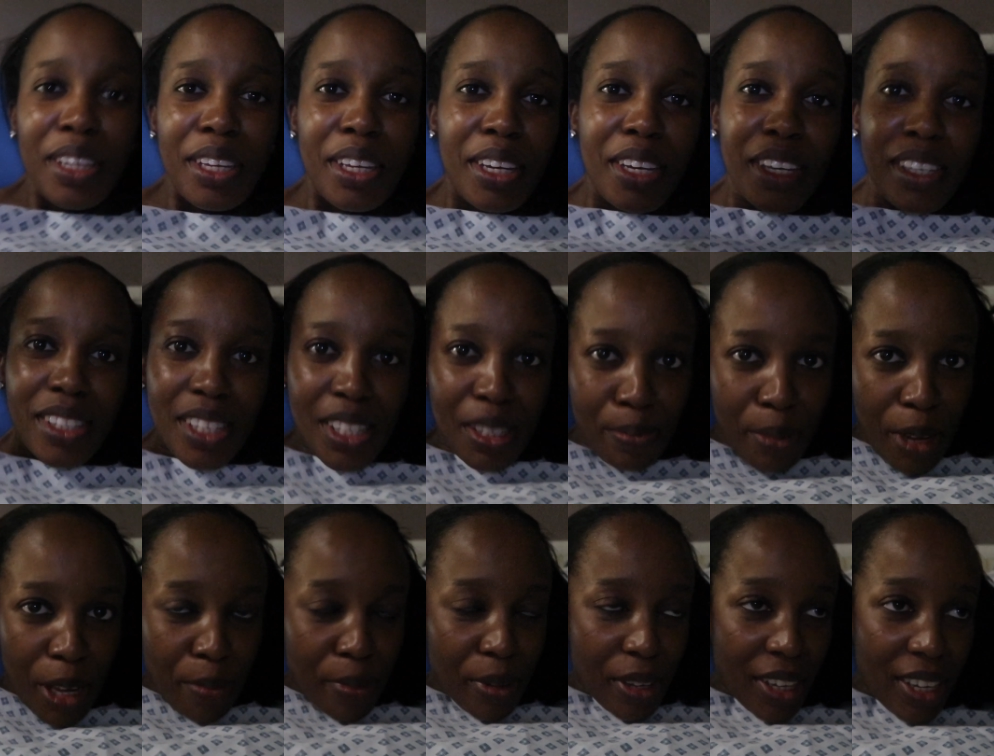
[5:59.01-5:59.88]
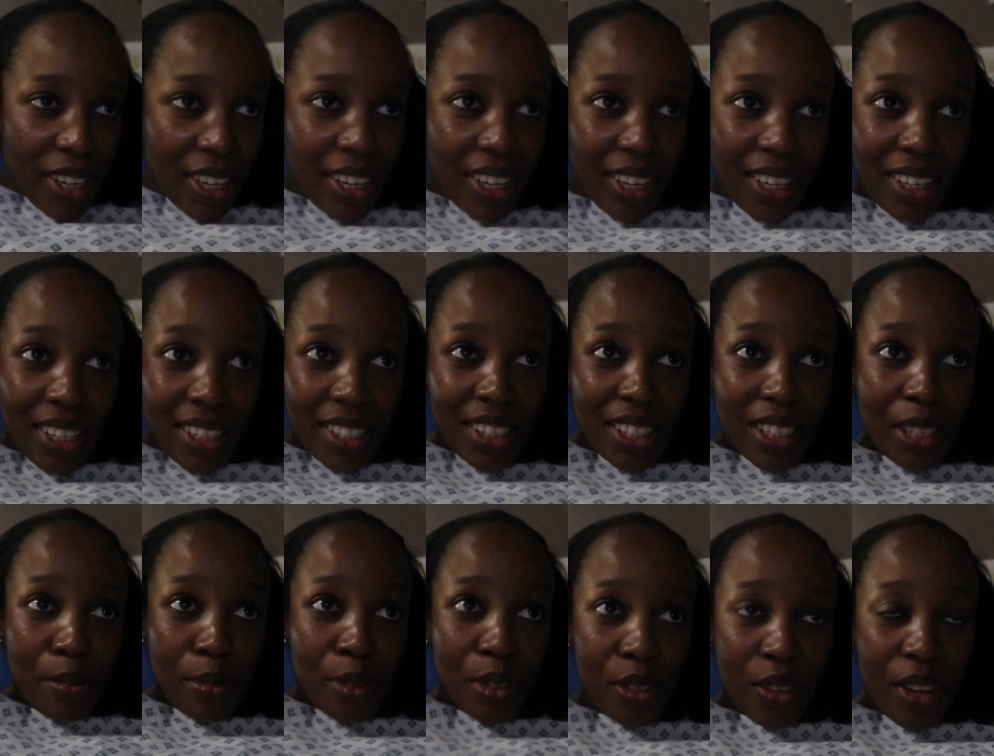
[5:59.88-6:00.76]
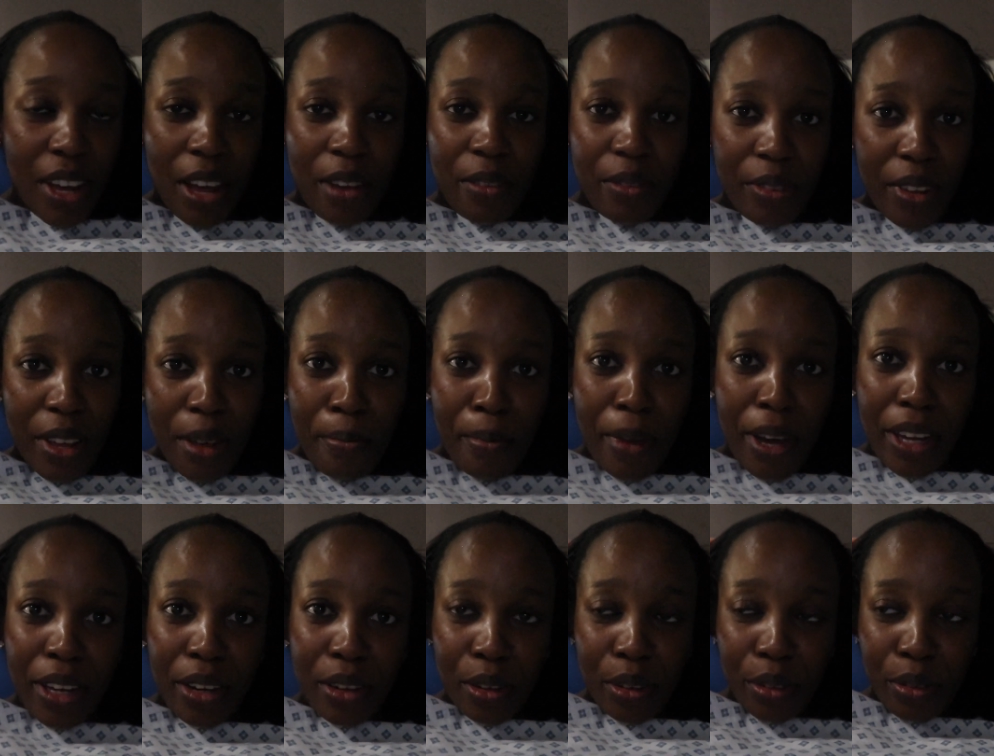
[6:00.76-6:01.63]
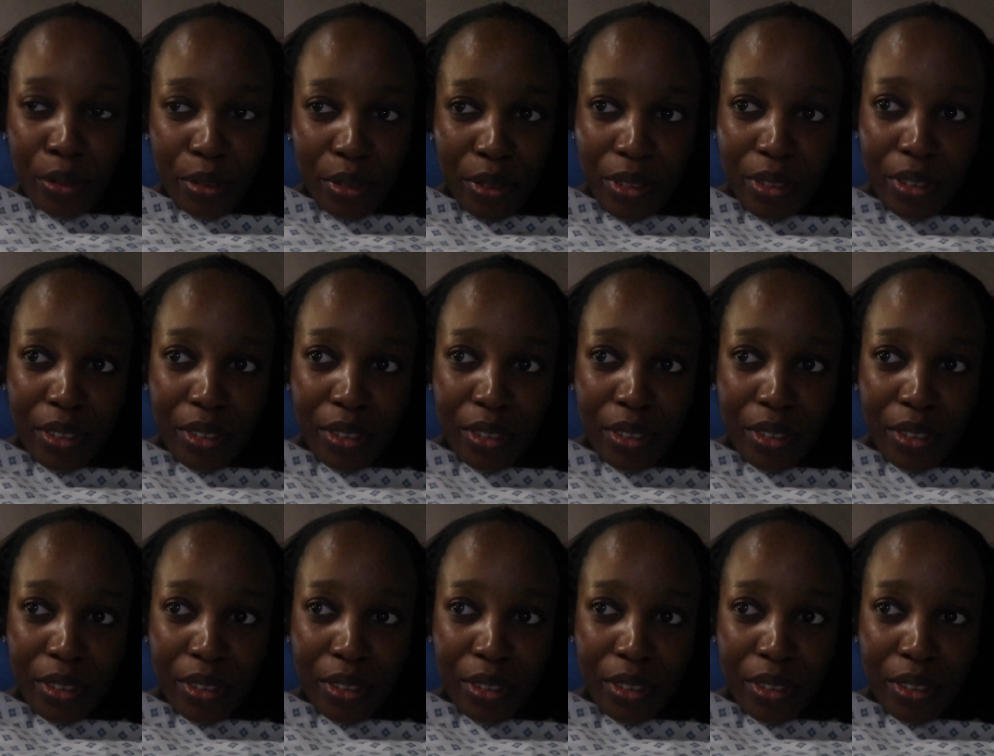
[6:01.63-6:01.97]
because this baby seems to have a mind of